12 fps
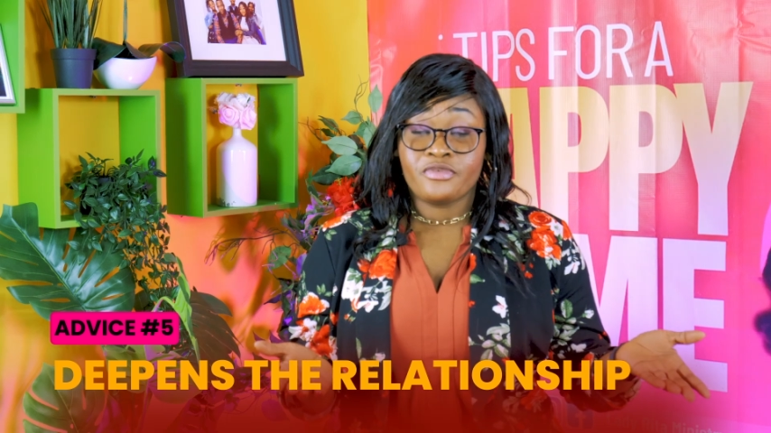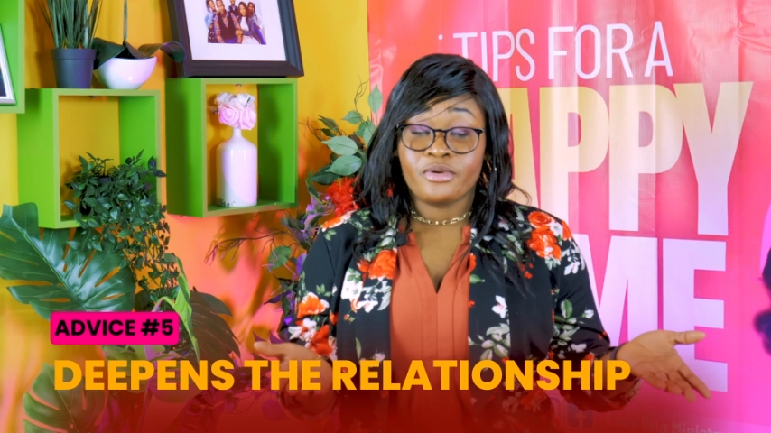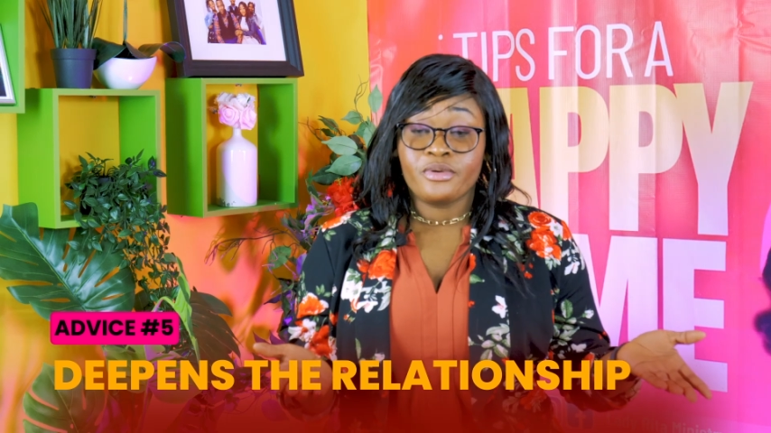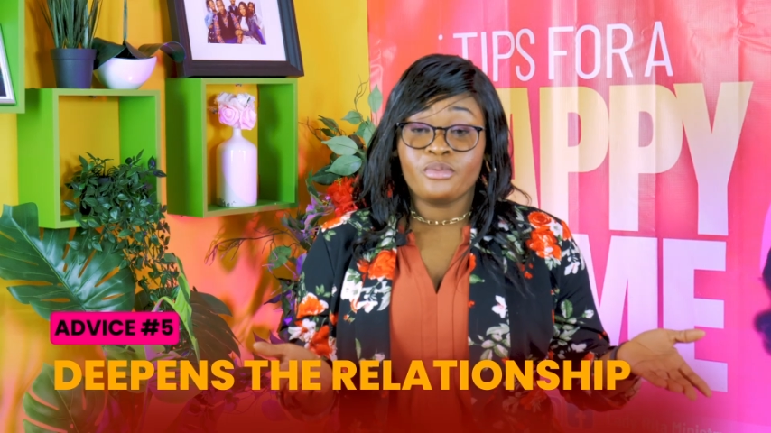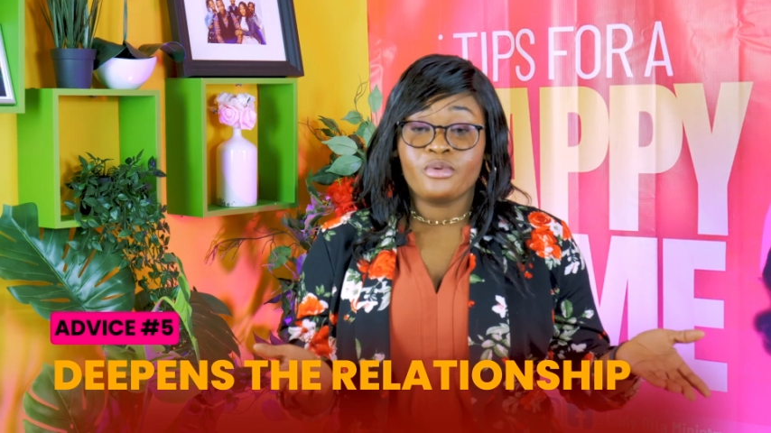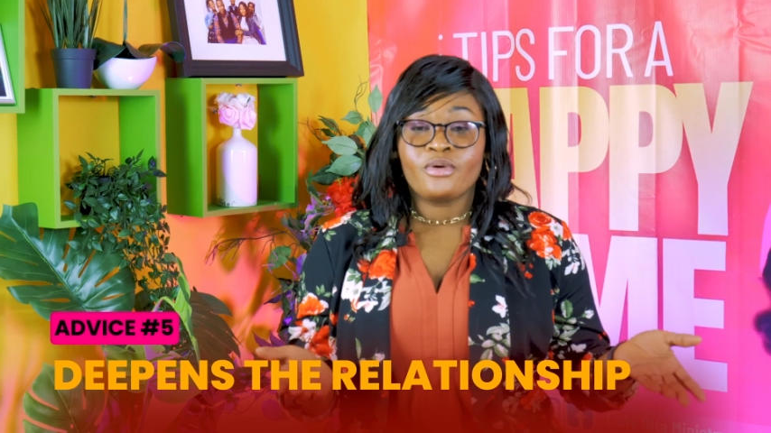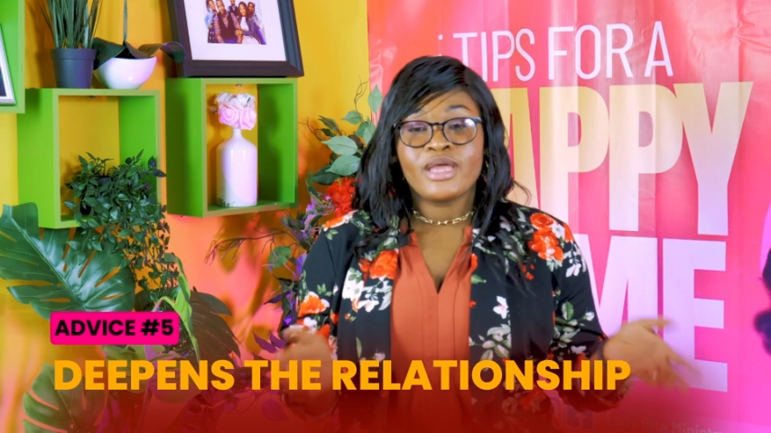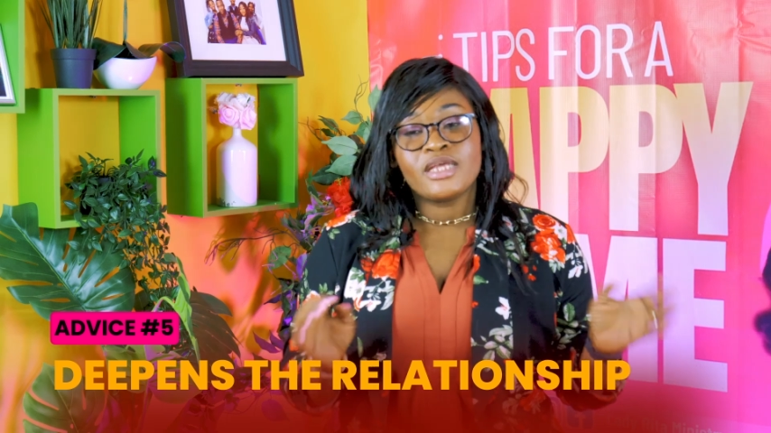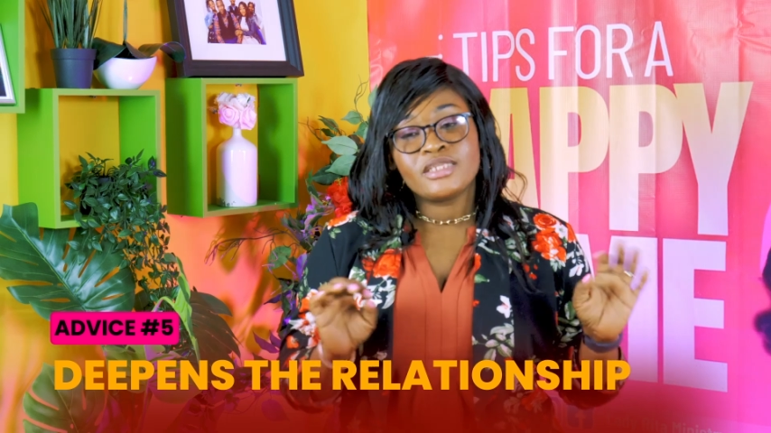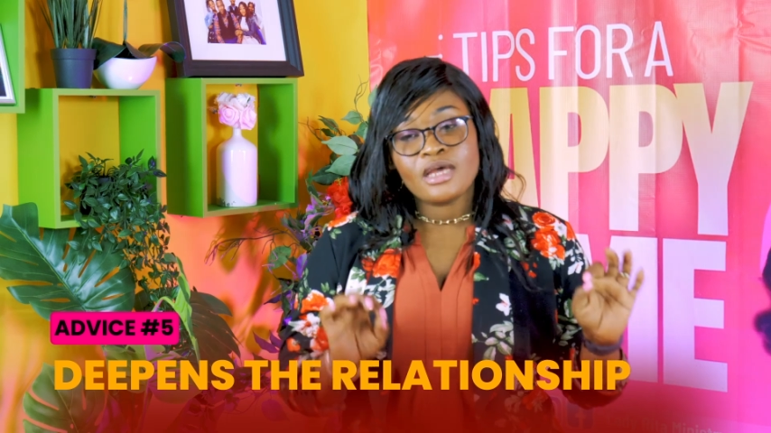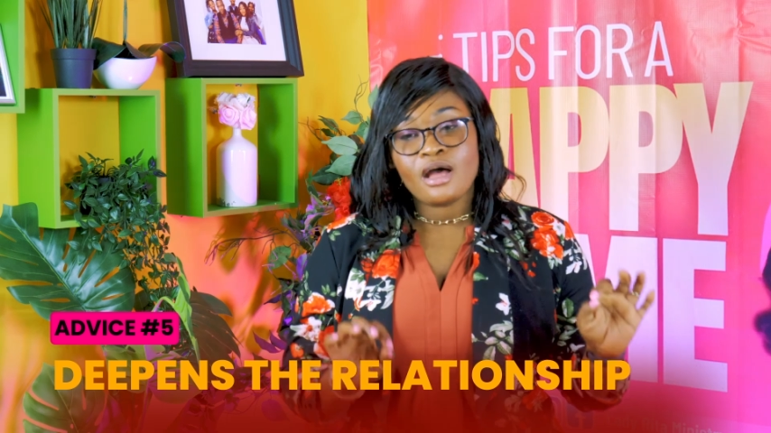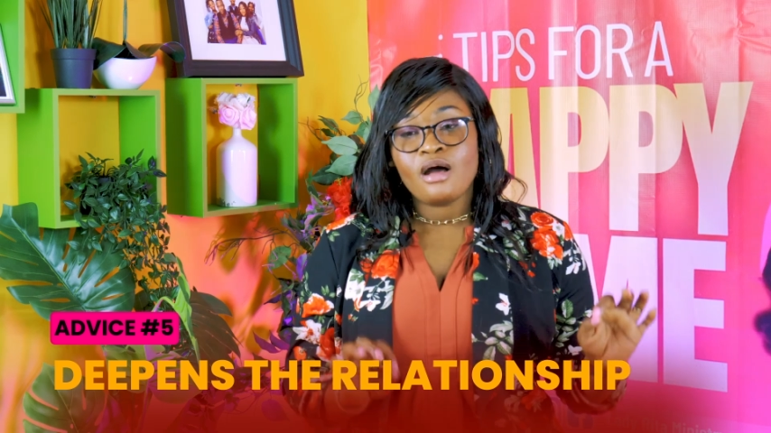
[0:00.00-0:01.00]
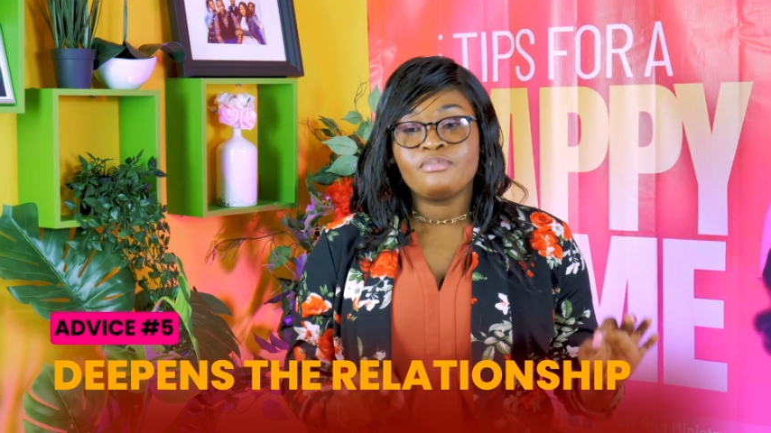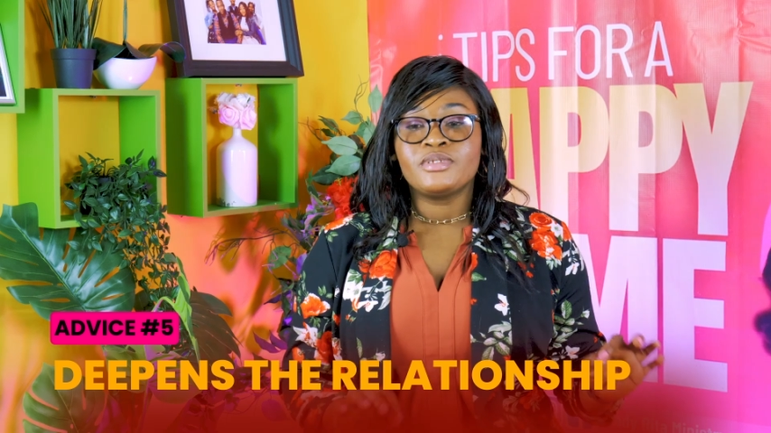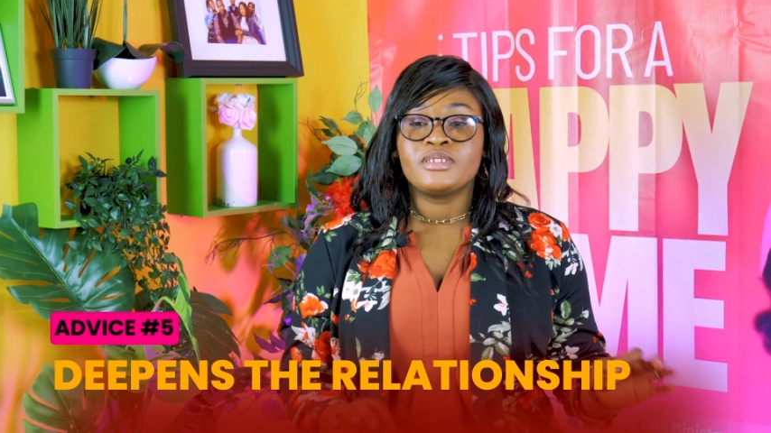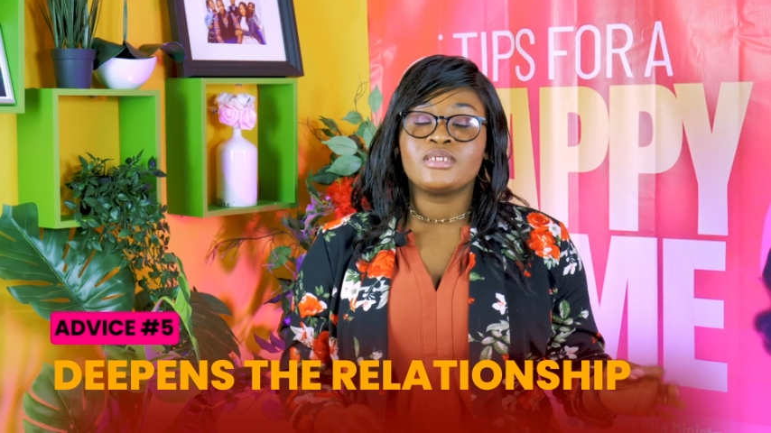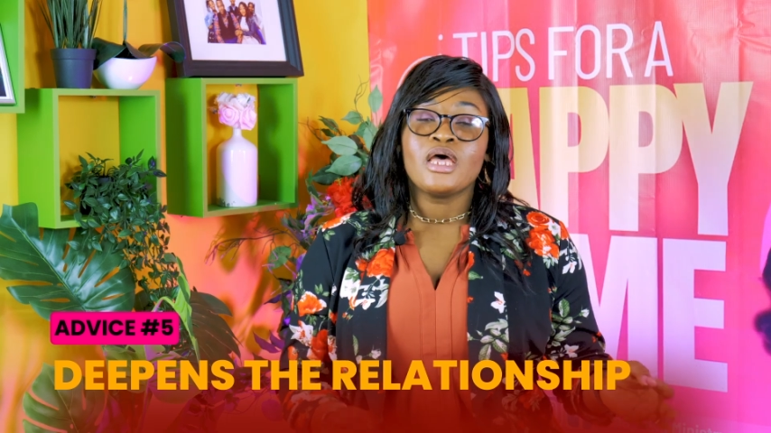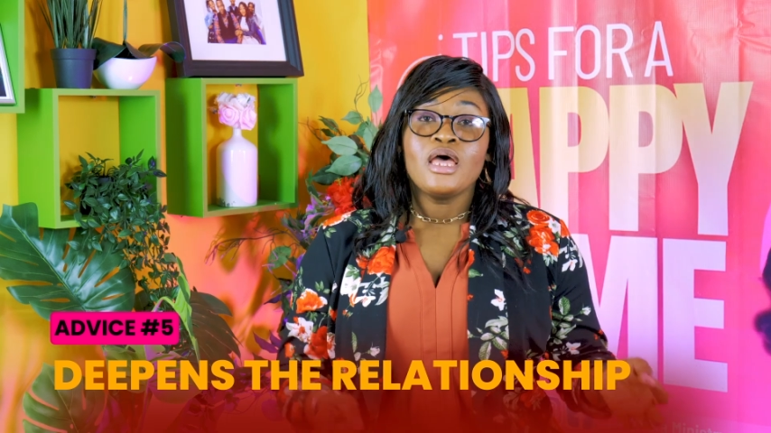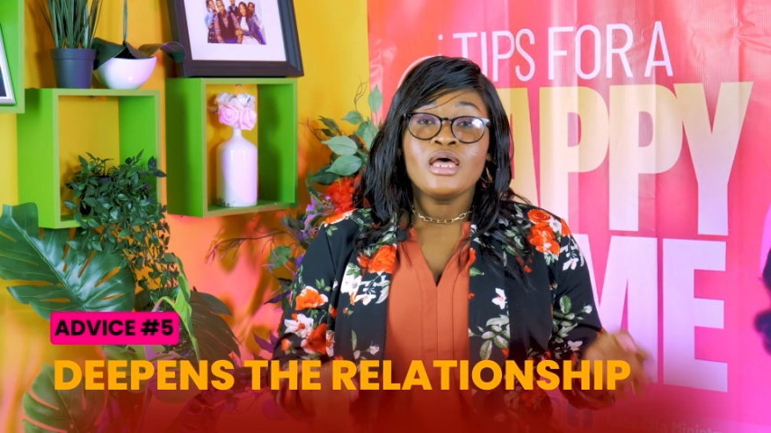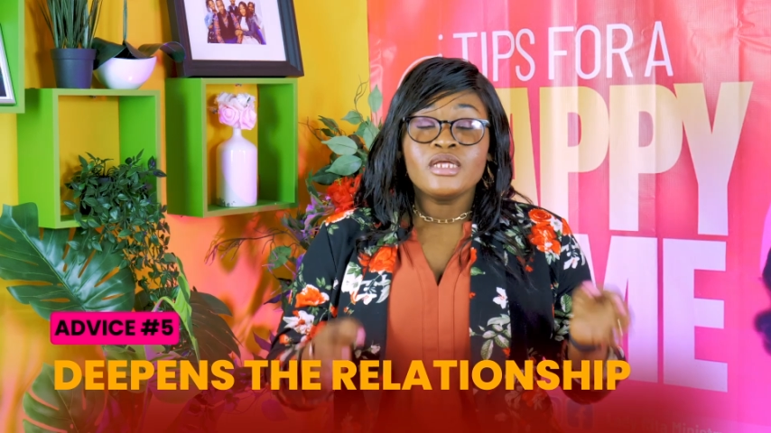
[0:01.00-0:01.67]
very well, it helps